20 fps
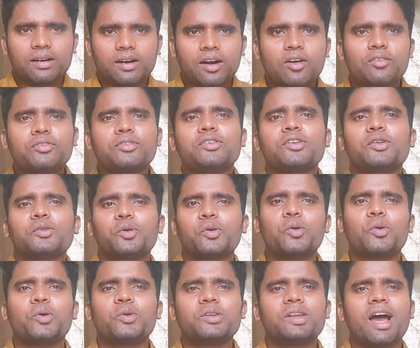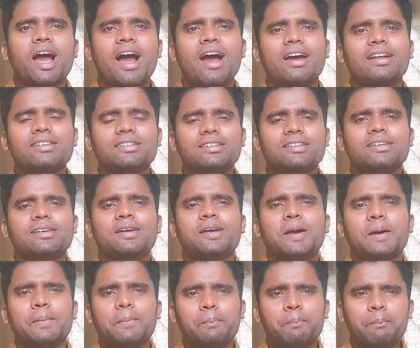of your own and
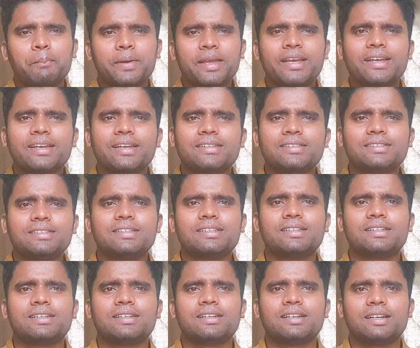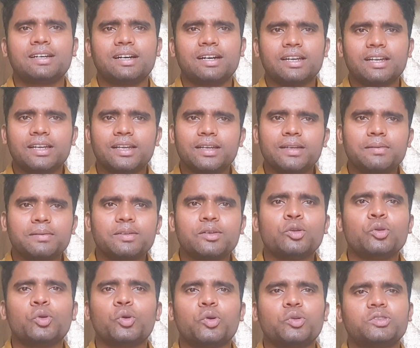make it a
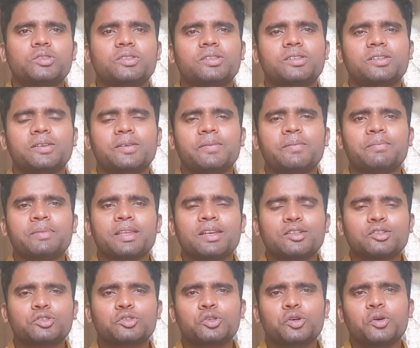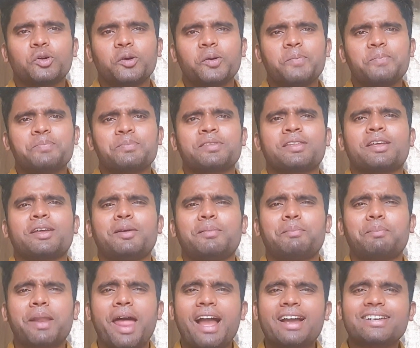note. So
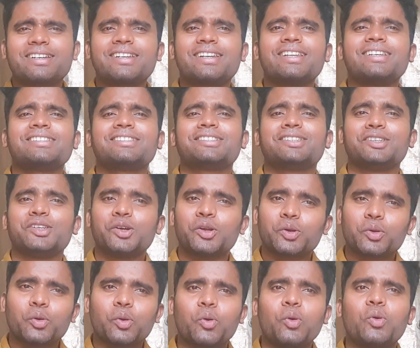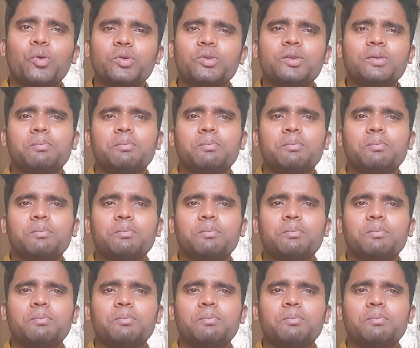practice your own,